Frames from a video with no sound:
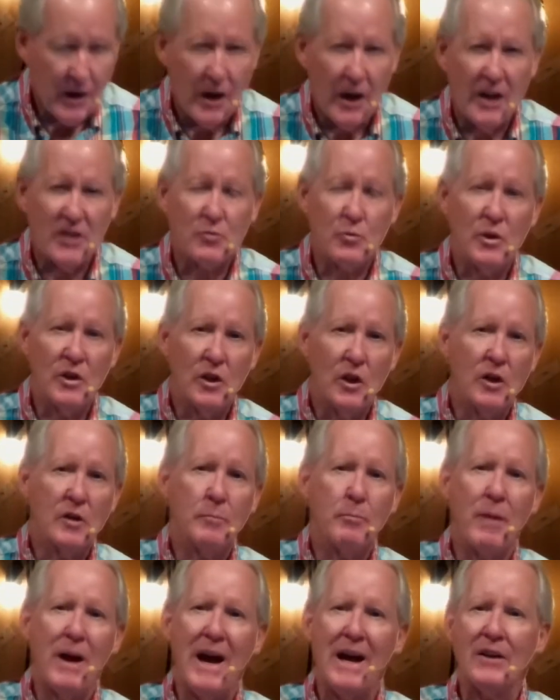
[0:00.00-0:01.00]
As we look
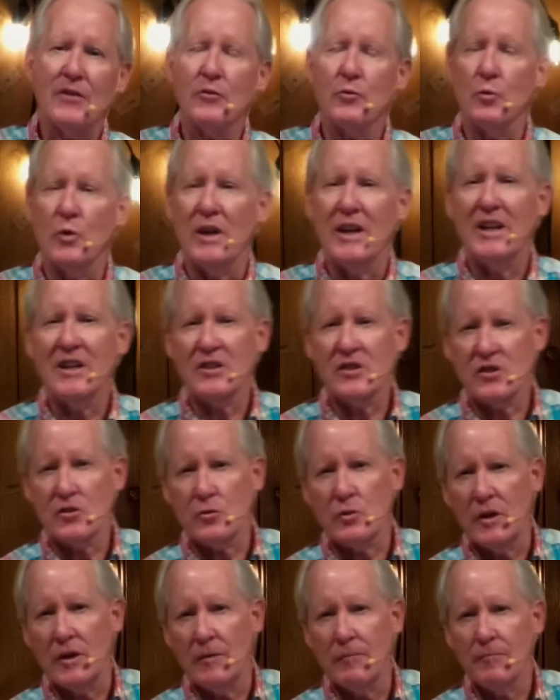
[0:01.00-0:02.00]
back through
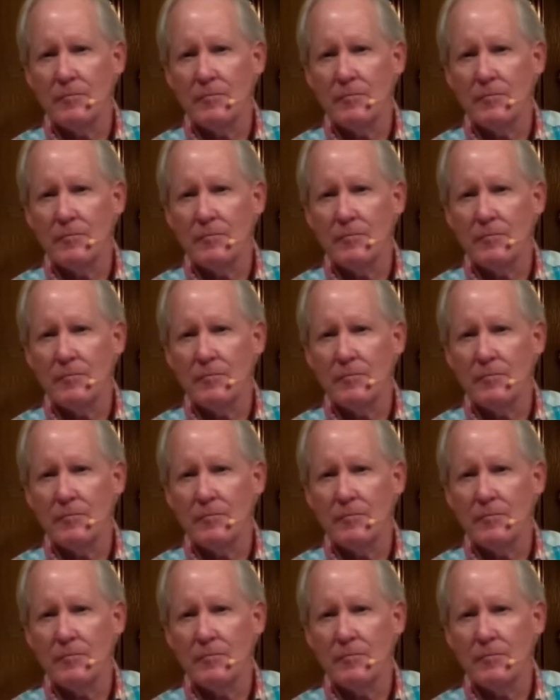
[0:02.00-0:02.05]
history,